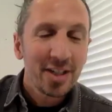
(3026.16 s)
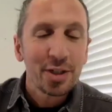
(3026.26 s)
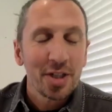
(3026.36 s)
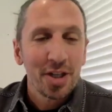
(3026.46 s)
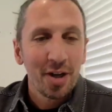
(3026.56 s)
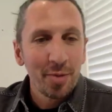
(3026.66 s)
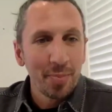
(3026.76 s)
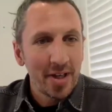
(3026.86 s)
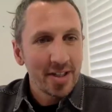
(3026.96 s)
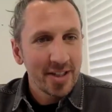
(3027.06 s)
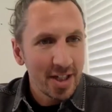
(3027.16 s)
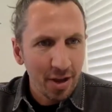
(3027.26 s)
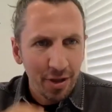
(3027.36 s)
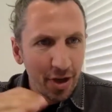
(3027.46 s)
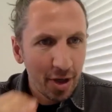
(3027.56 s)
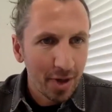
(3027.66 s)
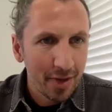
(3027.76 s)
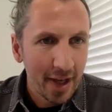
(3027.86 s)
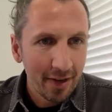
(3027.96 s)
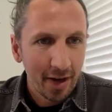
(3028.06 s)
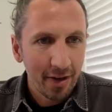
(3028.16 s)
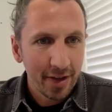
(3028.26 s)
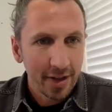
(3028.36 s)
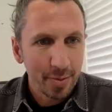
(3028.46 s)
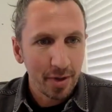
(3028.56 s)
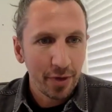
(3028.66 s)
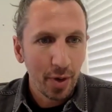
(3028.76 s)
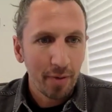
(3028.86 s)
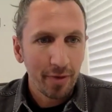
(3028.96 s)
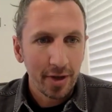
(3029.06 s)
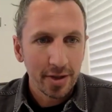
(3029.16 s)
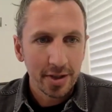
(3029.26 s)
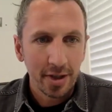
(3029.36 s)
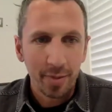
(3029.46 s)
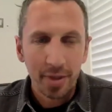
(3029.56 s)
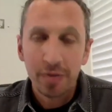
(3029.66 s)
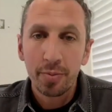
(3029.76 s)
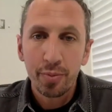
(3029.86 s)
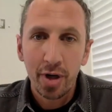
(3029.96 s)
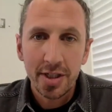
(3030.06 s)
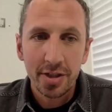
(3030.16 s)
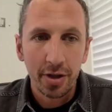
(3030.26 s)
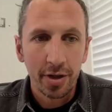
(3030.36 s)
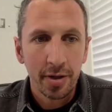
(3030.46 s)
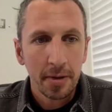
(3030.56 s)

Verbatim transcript: next question. I'm gonna put. It's actually the third one down now. I think there's been a few upvotes and stuff, but it's from Preston.